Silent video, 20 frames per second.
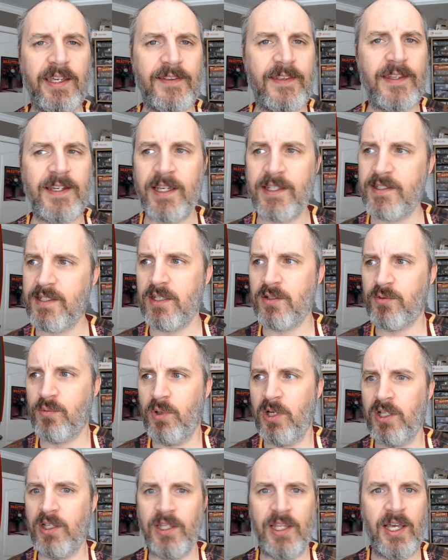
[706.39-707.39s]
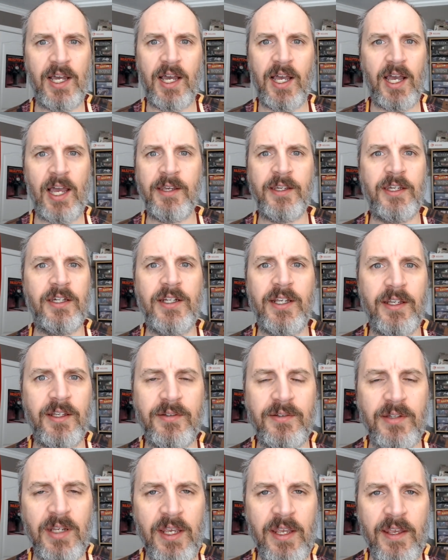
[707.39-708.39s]
And the knight says, well, I'm going
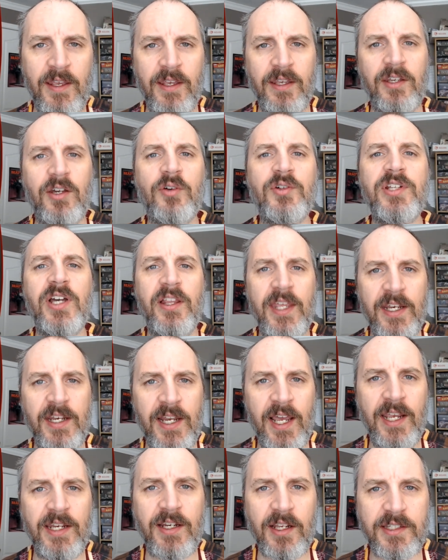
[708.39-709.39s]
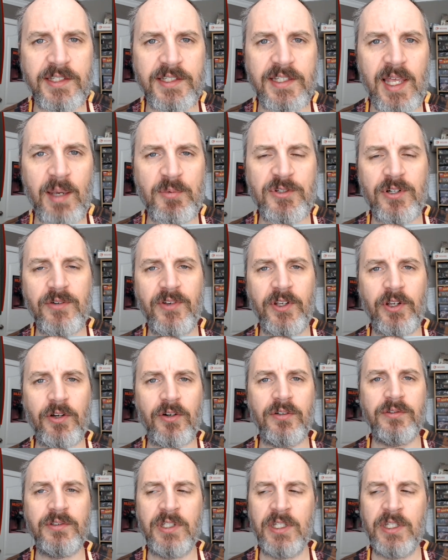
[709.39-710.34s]
to go tell that knight not to slap a serving girl.